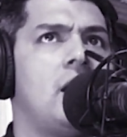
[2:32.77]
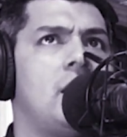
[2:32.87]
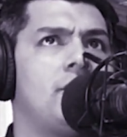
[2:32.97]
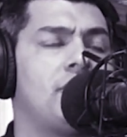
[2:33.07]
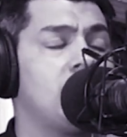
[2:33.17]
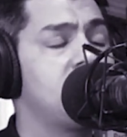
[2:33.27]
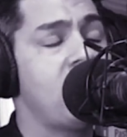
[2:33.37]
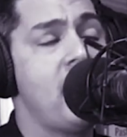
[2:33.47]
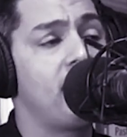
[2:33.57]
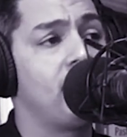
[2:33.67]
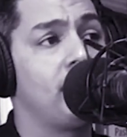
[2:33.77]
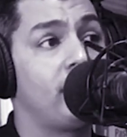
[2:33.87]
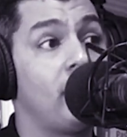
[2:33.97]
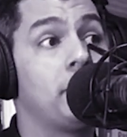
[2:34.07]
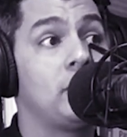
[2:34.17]
first effort
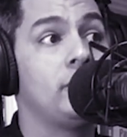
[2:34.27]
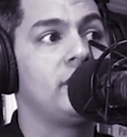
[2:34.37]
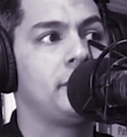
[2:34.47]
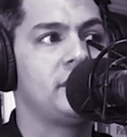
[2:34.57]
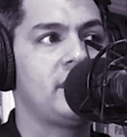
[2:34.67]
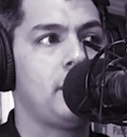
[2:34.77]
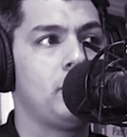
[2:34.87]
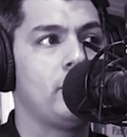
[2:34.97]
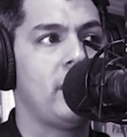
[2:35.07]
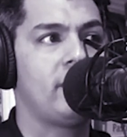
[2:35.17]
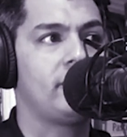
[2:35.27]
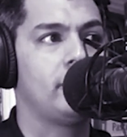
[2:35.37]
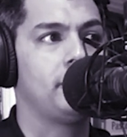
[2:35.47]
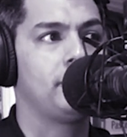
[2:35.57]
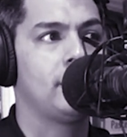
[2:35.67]
from Q-Tip, his debut
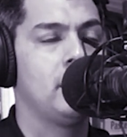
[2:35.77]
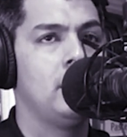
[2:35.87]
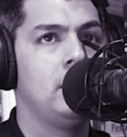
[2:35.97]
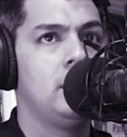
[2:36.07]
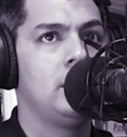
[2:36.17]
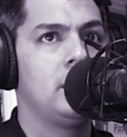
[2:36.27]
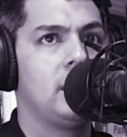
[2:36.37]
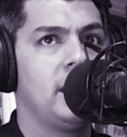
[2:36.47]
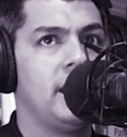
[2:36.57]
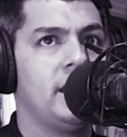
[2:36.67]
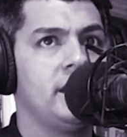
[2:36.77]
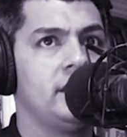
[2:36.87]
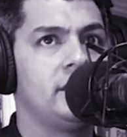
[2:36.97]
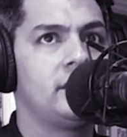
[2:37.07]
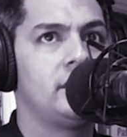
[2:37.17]
effort,
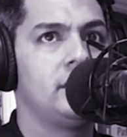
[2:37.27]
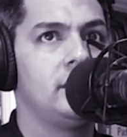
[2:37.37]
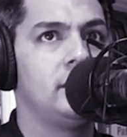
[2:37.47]
is